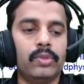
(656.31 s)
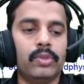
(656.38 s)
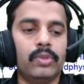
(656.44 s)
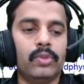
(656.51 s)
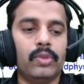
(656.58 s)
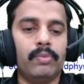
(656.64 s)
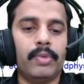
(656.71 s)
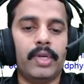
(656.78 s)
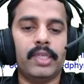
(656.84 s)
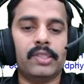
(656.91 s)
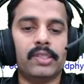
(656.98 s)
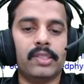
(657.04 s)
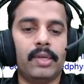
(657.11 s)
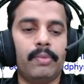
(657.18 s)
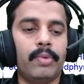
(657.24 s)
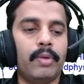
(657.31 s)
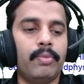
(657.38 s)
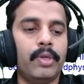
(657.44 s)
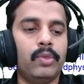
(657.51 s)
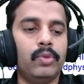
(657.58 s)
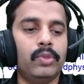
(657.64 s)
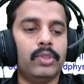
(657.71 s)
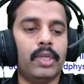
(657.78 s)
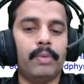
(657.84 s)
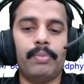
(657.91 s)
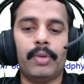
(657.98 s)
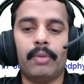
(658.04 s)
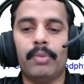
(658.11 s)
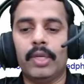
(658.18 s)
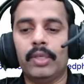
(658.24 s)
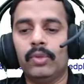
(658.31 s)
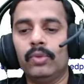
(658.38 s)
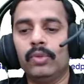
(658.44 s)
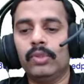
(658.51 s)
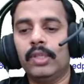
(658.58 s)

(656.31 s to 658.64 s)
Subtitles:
not minus 3 pi by 2, 3 pi by 2.